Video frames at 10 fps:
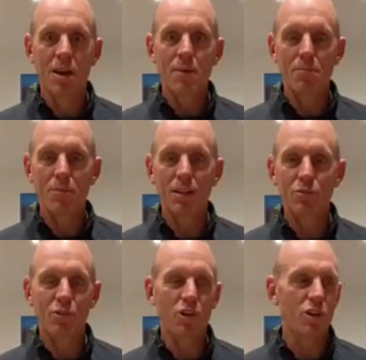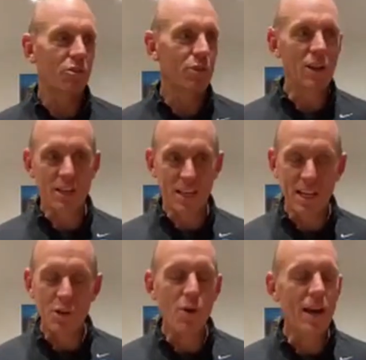But it means we don't need
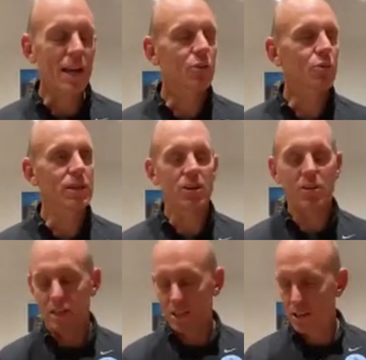any weight. We can